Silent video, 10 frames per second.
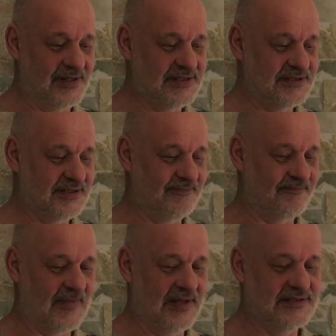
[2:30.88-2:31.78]
is
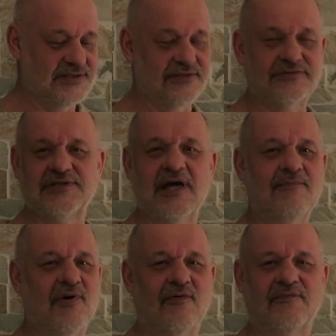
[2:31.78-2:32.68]
it's a
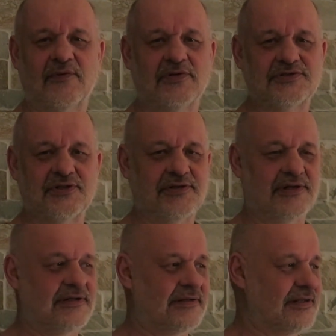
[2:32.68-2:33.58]
sum of
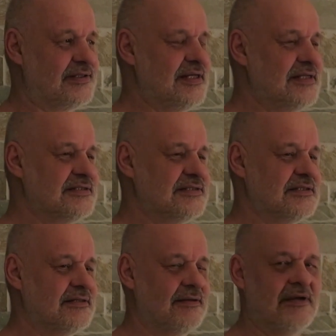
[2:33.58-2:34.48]
certain
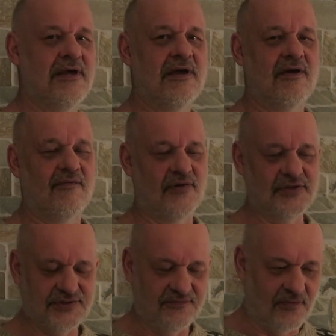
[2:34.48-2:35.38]
things.
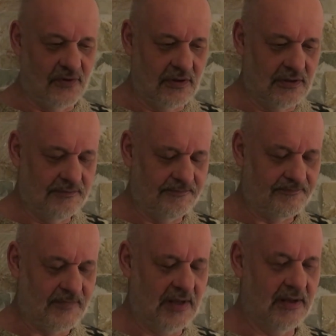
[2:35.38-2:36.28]
First of all,
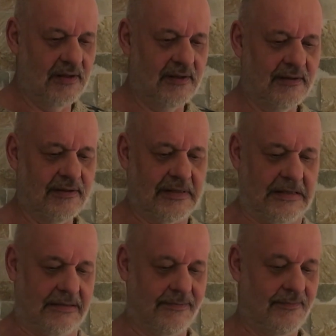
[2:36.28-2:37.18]

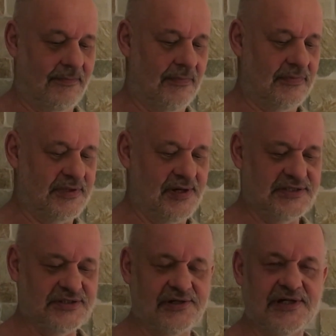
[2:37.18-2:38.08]
there
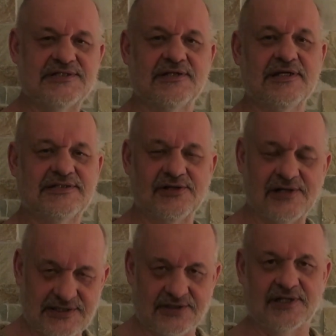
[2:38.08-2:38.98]
is it's a
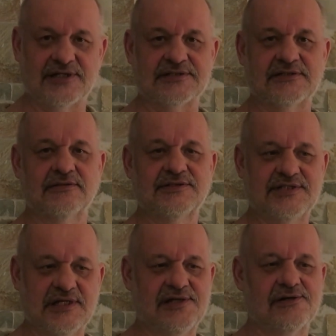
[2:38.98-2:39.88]
resonance.
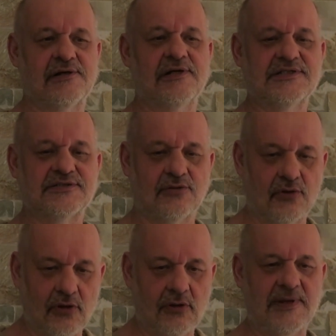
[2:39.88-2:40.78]
Chatter is
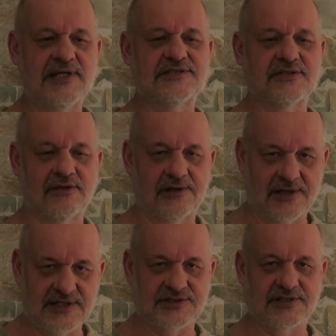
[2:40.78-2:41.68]
always a
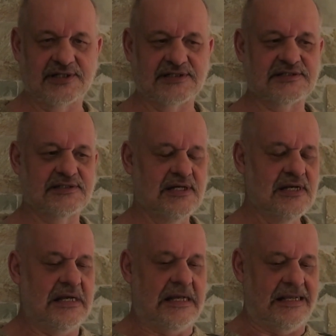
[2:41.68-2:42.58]
resonance.
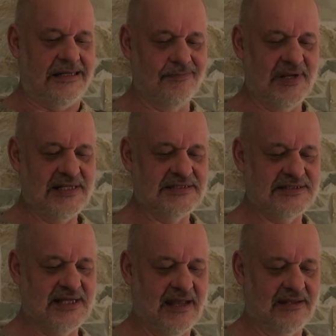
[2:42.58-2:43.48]
It
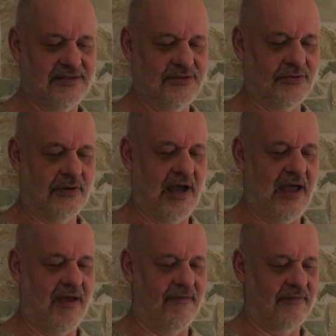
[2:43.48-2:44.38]
means that you
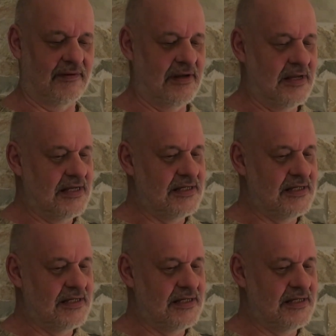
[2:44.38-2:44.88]
have